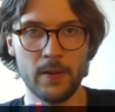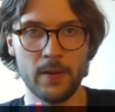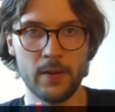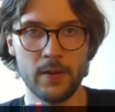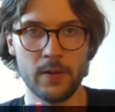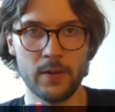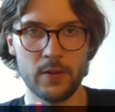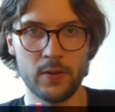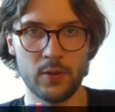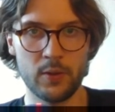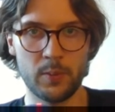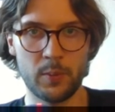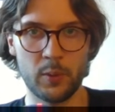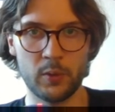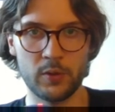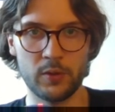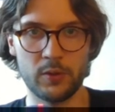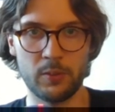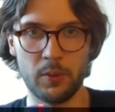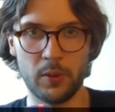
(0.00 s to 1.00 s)
So our
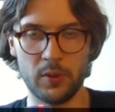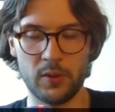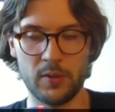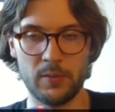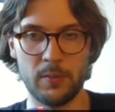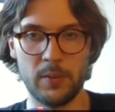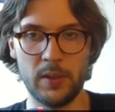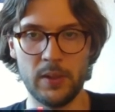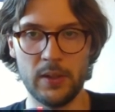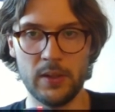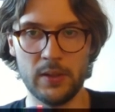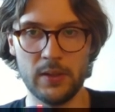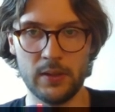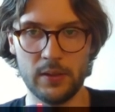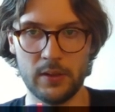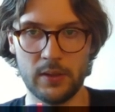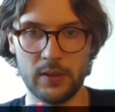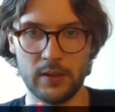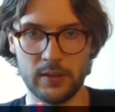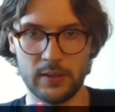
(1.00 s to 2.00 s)
opponent deploys Sabine
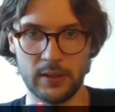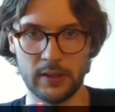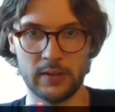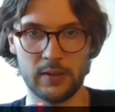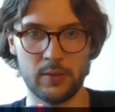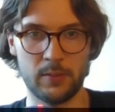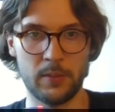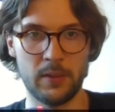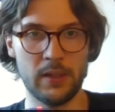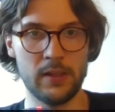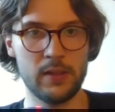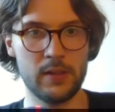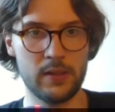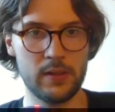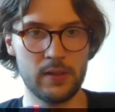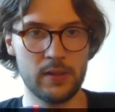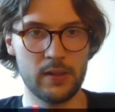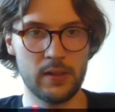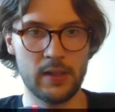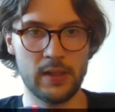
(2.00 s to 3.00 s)
and attacks our
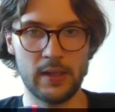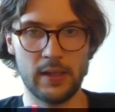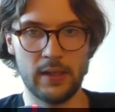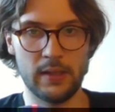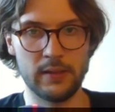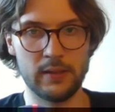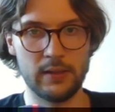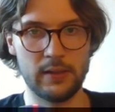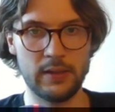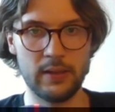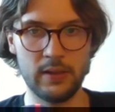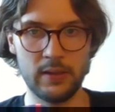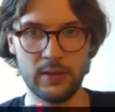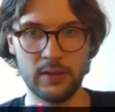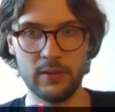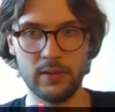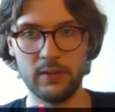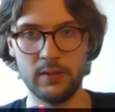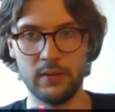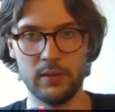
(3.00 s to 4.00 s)
base, and
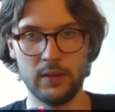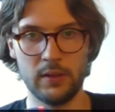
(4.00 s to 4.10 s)
here